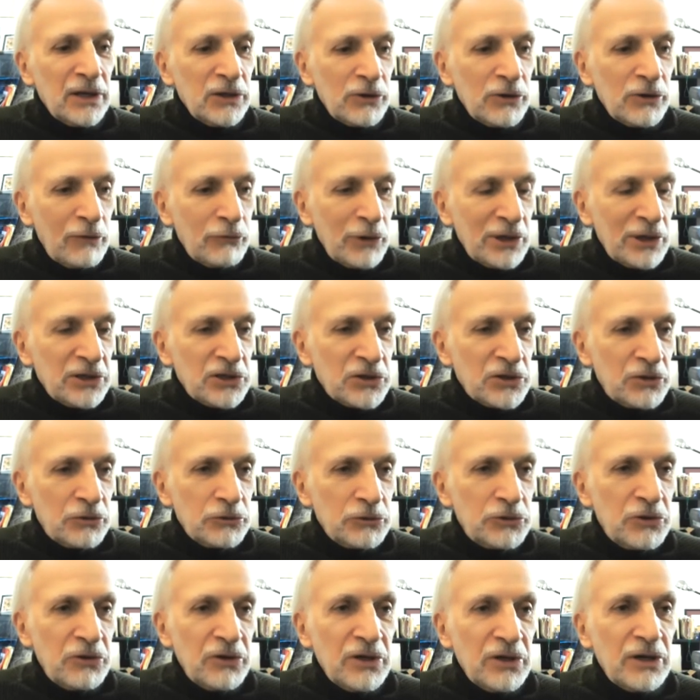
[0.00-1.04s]
you know I've read it you know
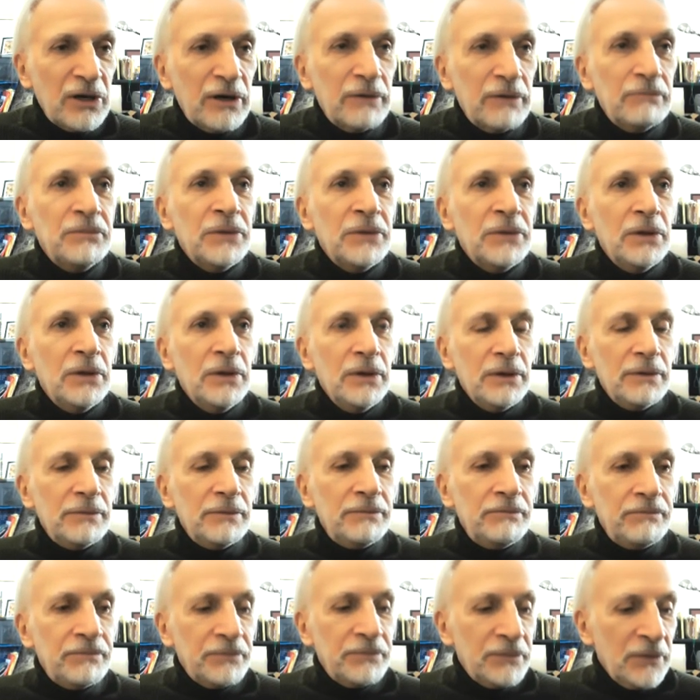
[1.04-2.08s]
to the uh,
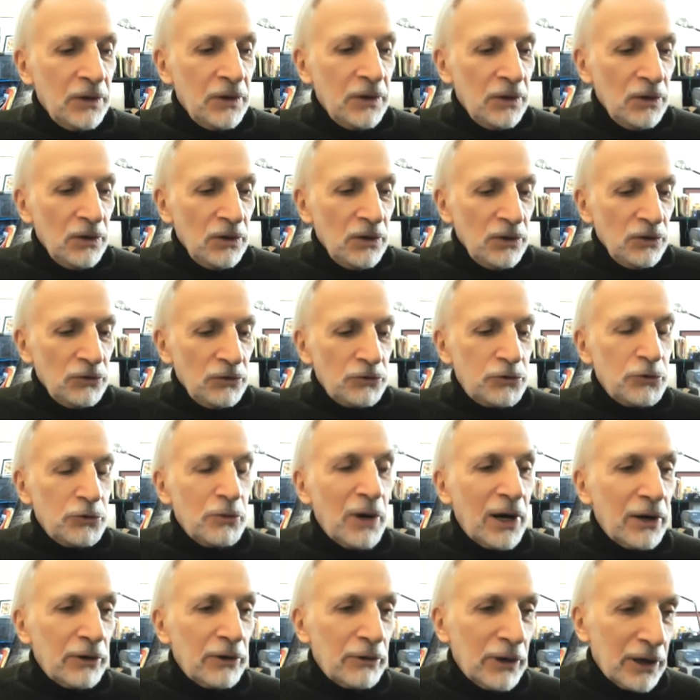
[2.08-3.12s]

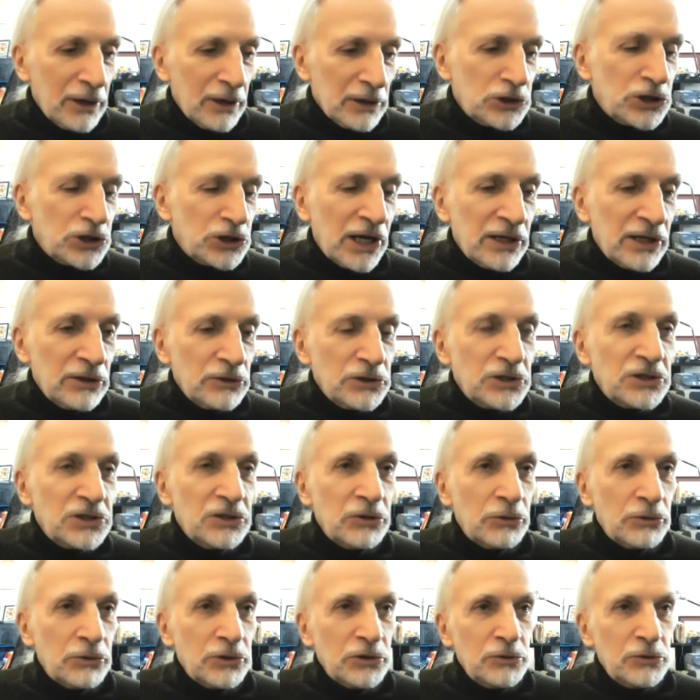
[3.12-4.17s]
to our uh, channels
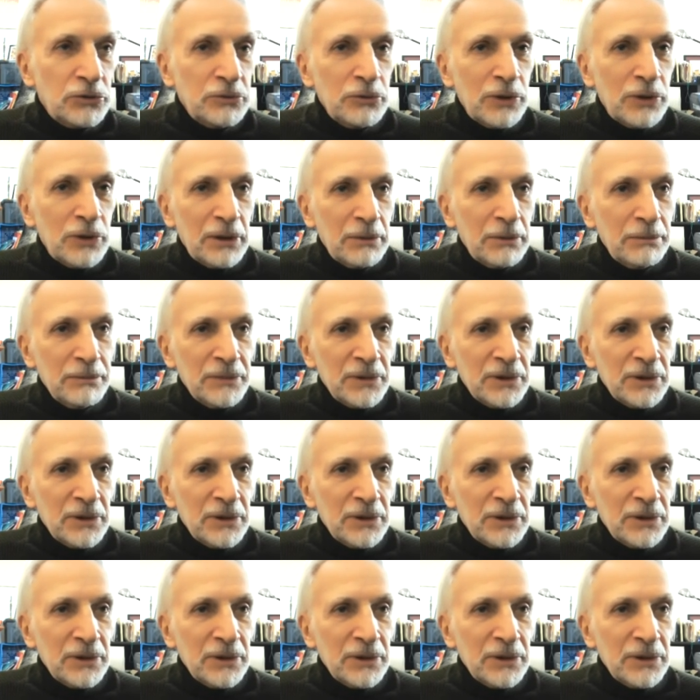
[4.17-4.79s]
in order to uh,